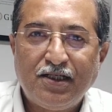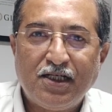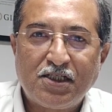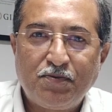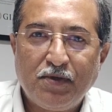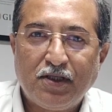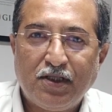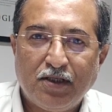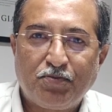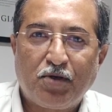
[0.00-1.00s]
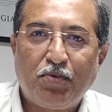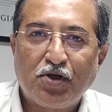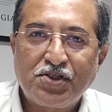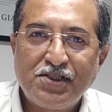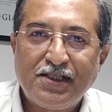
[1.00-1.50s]
the
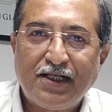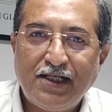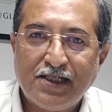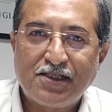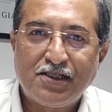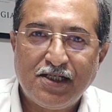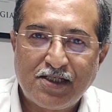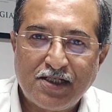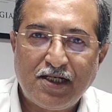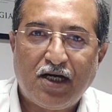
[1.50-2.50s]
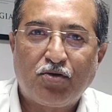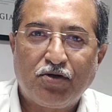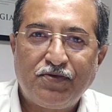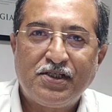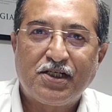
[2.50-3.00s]
proportions that he has suggested out
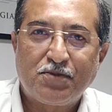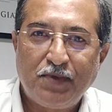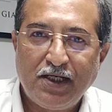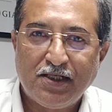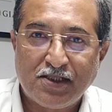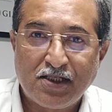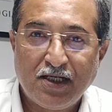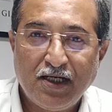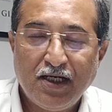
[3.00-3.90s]
of his experience,